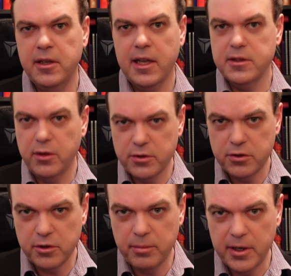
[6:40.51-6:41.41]
That's not
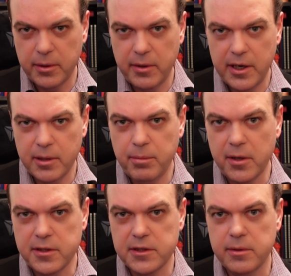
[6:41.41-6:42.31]
true, by the way, and
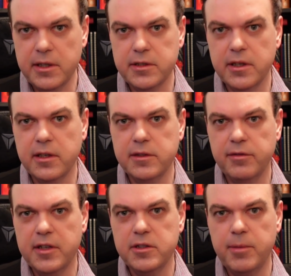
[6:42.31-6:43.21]
apologies to any journalist
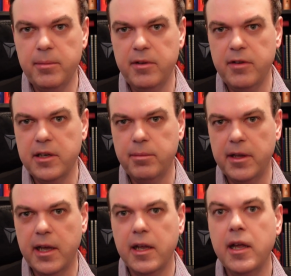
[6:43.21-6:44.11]
friends who may be offended by
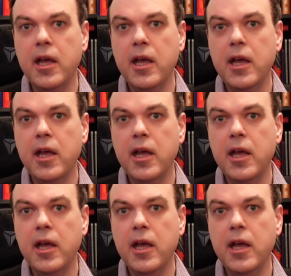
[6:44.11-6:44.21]
that.